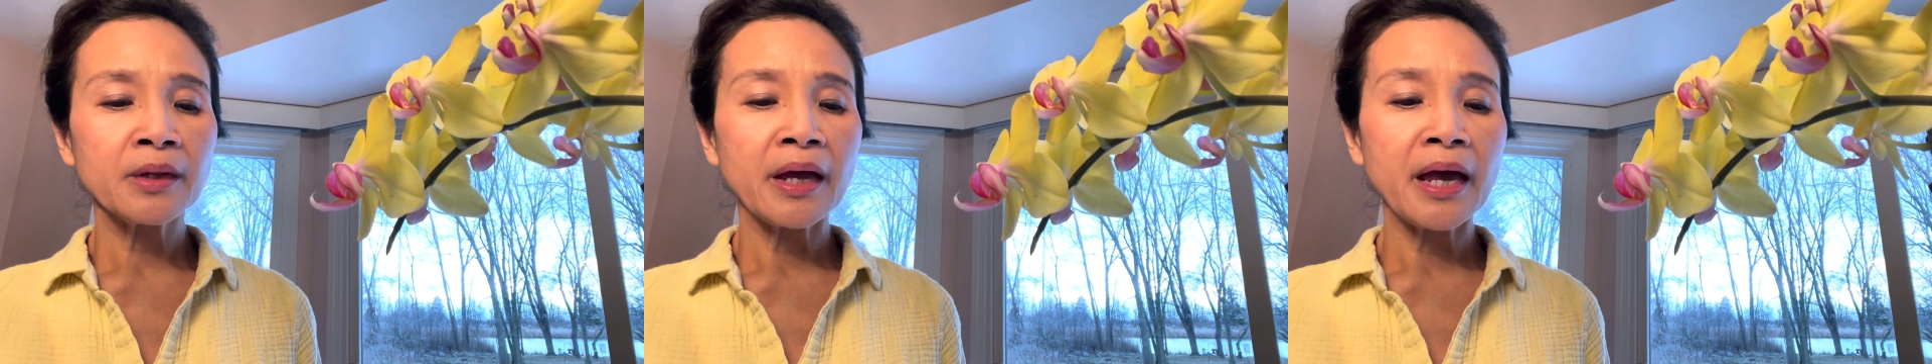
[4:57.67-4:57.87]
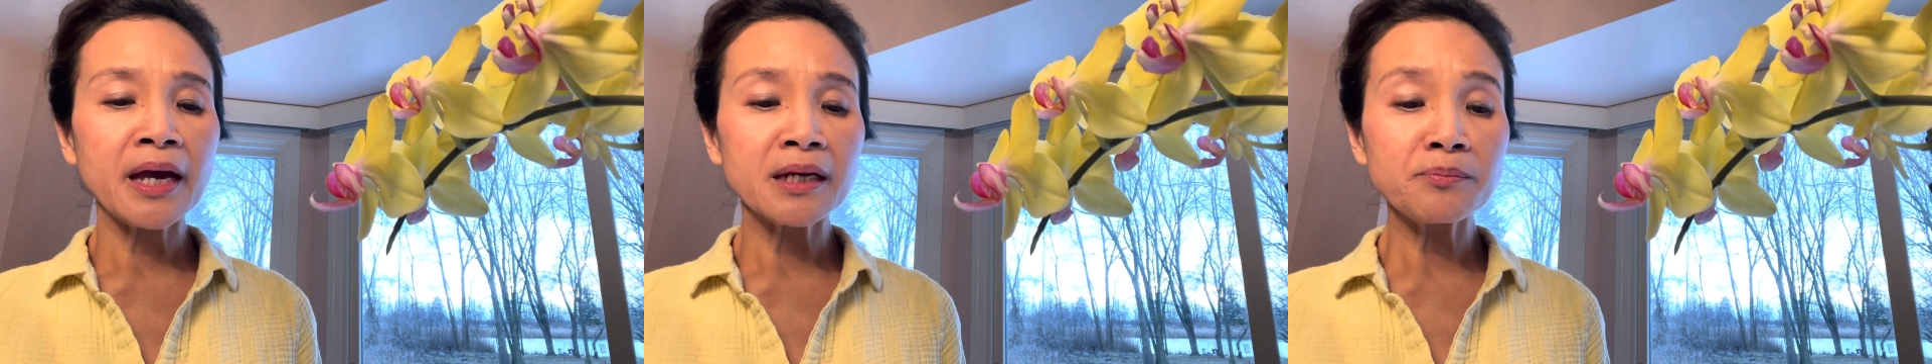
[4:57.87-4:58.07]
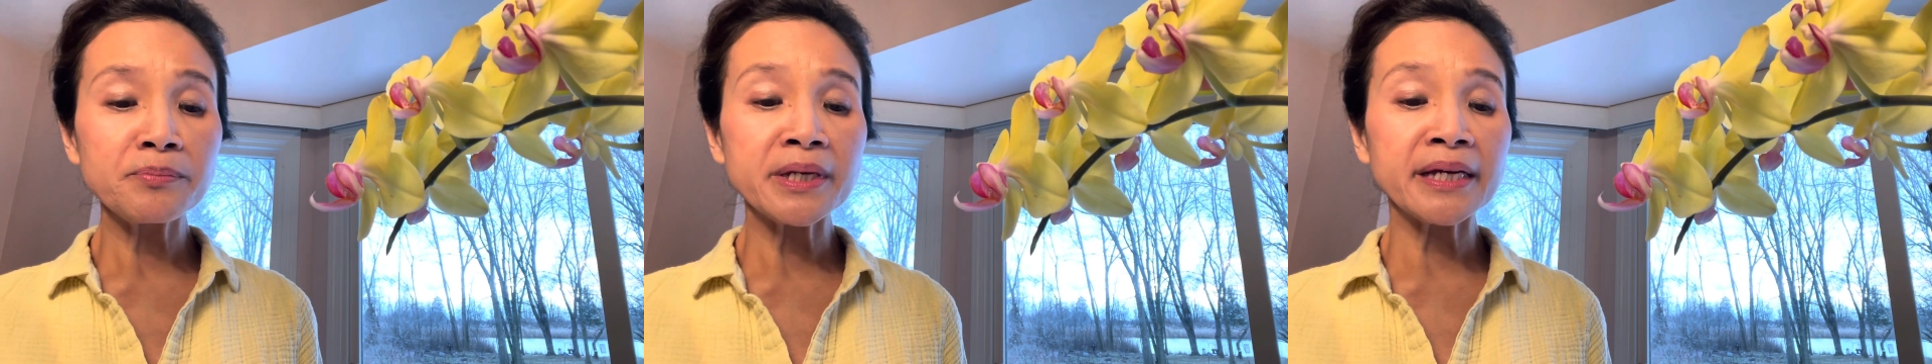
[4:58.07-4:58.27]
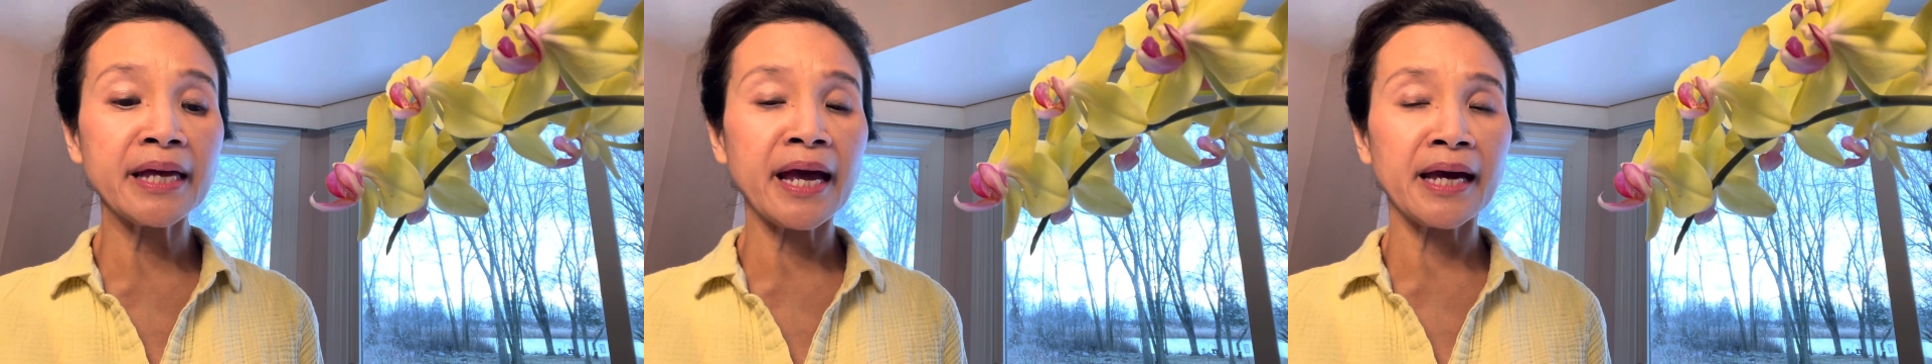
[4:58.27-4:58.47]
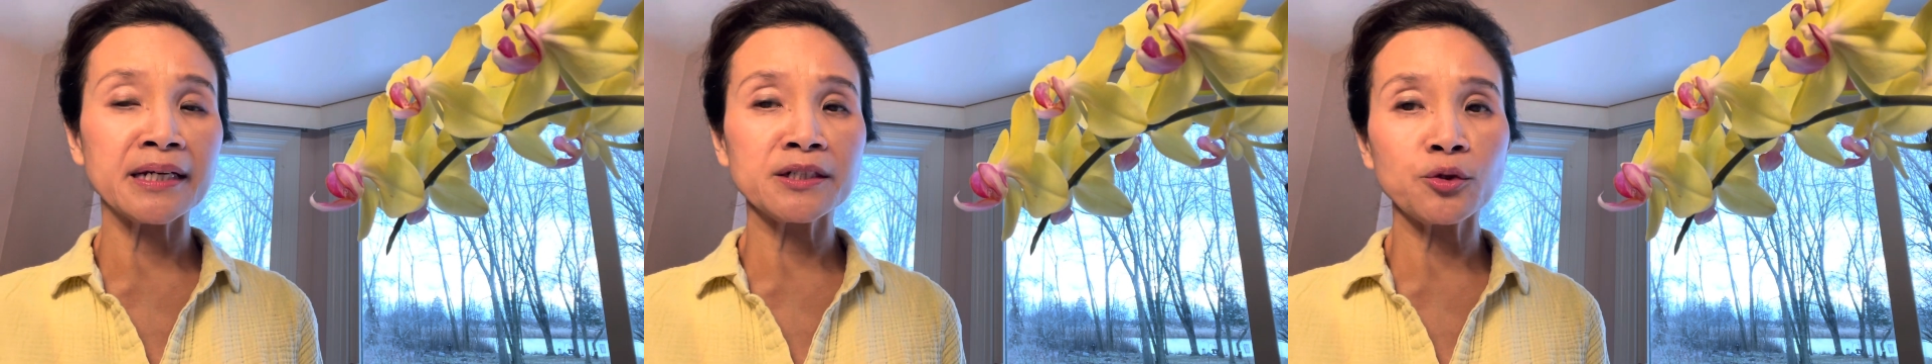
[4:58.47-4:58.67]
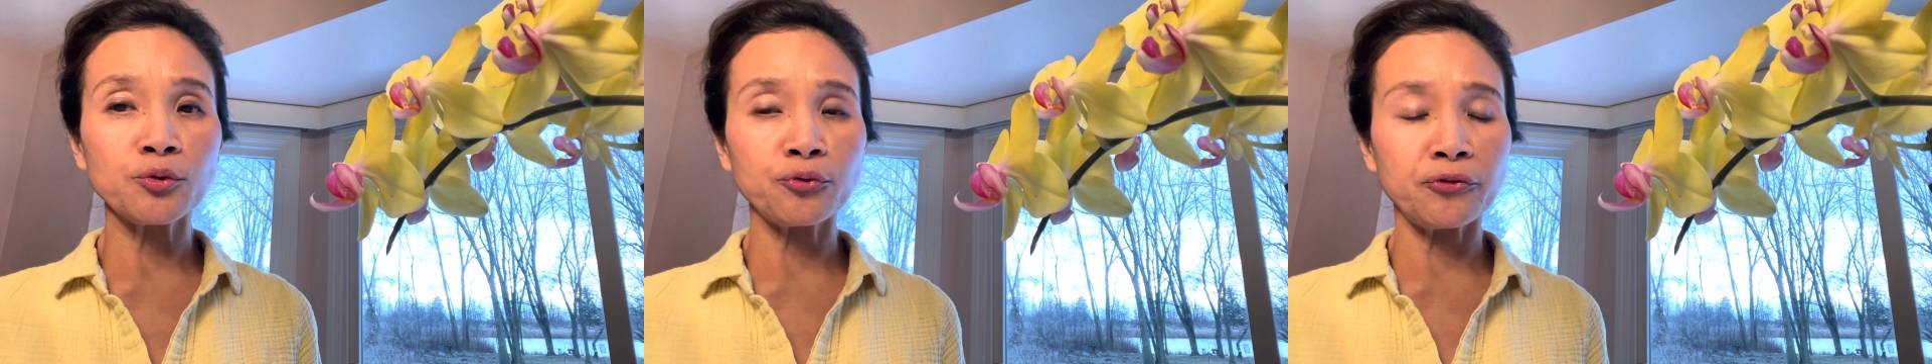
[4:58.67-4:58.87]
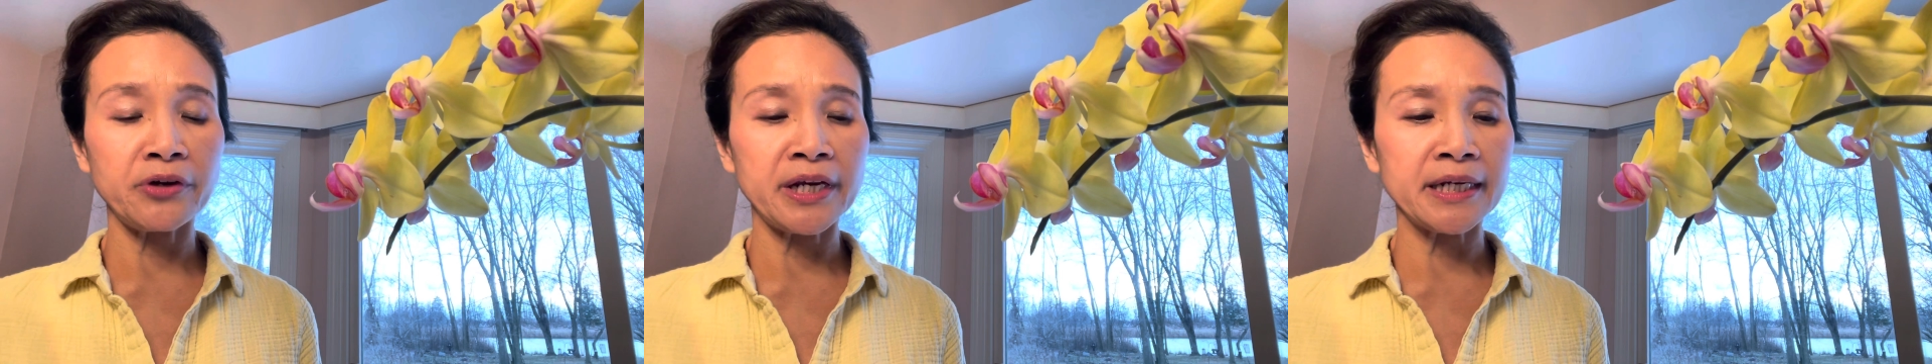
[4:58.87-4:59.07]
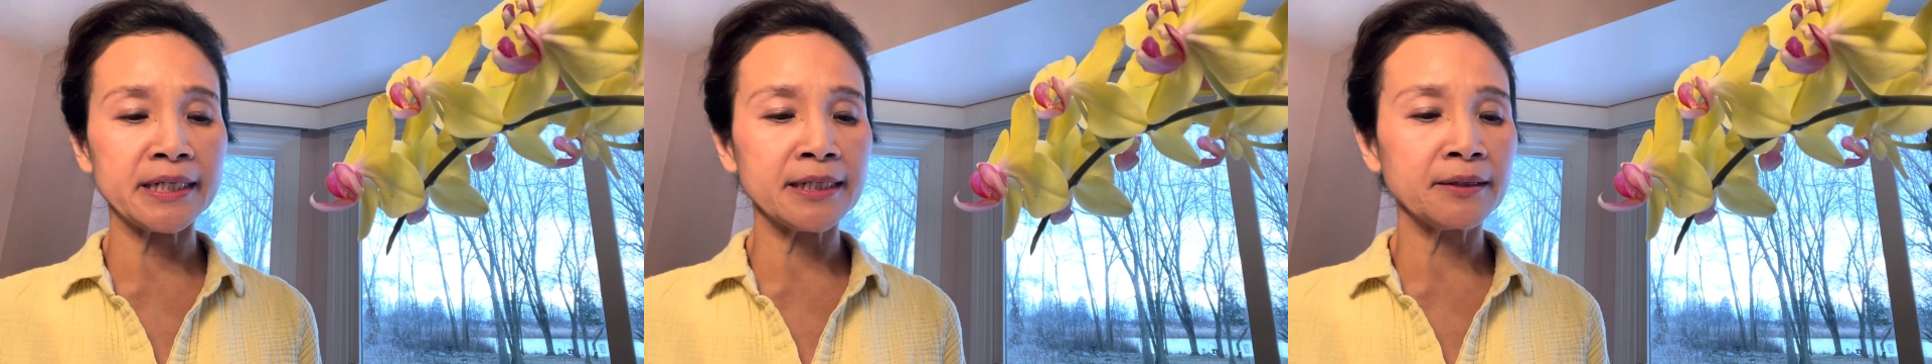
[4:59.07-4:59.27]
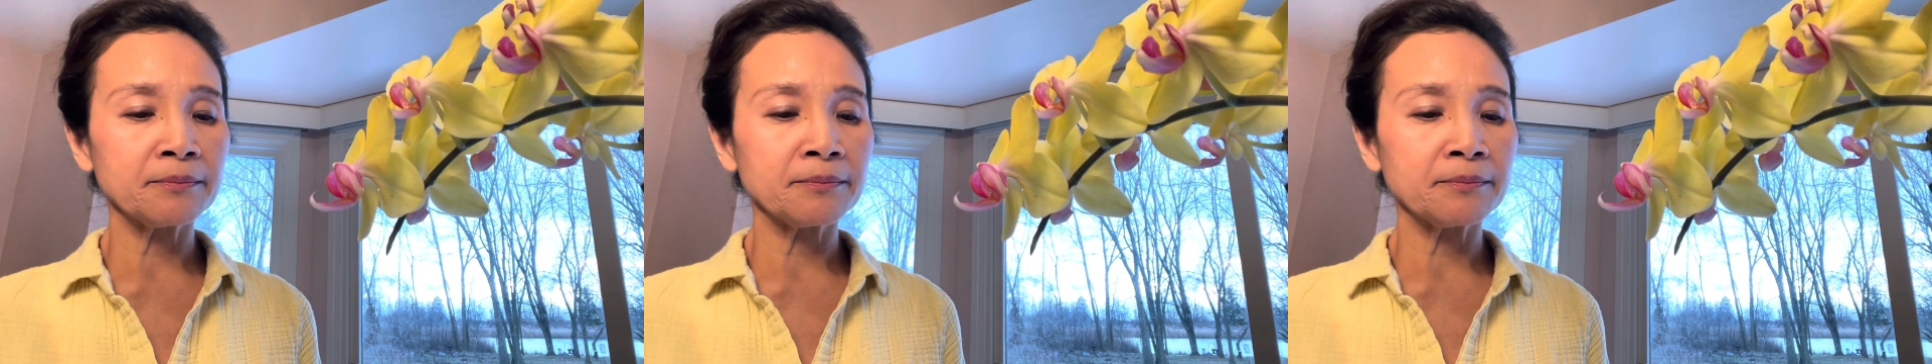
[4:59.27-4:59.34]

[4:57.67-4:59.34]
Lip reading: and began to read.